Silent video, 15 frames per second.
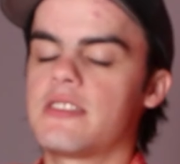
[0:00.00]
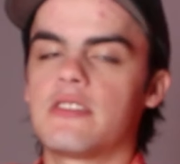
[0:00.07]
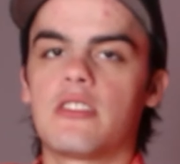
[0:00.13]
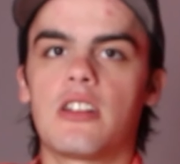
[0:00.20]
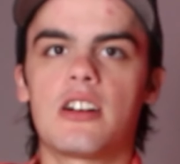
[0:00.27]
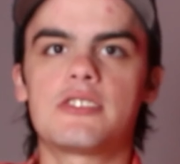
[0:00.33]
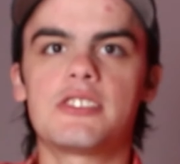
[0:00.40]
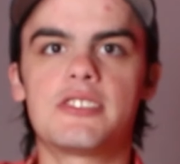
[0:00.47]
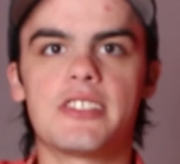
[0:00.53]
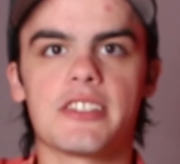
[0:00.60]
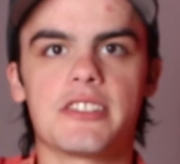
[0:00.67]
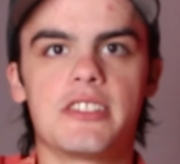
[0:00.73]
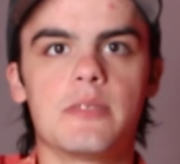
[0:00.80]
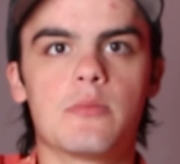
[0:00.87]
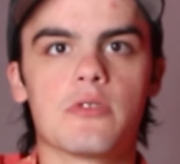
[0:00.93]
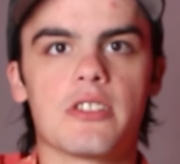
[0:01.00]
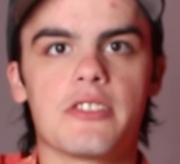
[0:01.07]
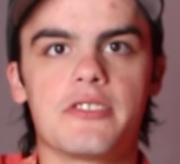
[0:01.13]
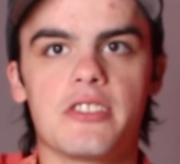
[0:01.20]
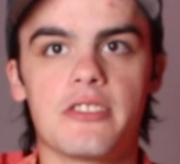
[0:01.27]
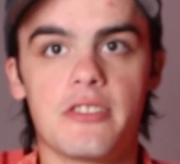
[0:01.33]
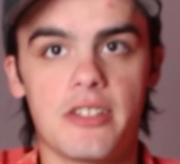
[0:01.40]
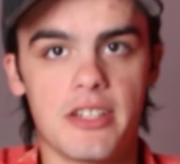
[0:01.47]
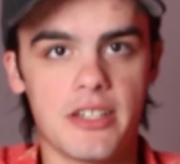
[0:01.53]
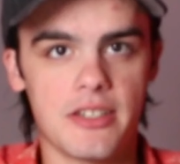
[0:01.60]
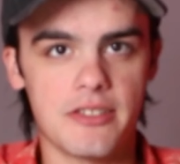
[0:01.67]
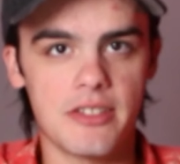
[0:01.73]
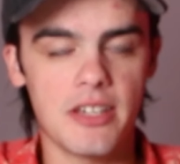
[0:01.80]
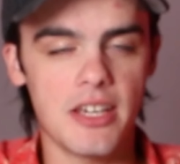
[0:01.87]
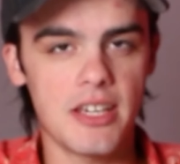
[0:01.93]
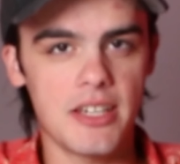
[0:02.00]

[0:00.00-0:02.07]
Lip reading: Logitech keyboard, on the other hand,